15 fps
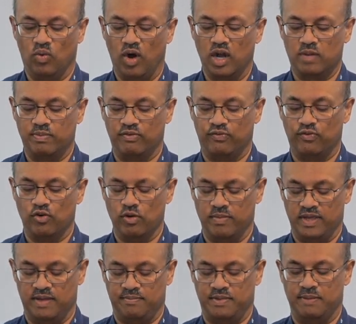Walk
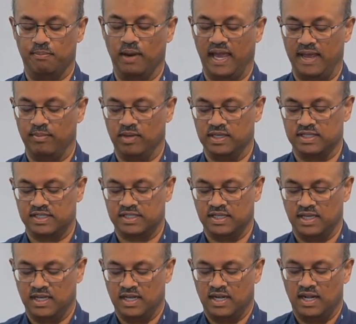before me and be blameless.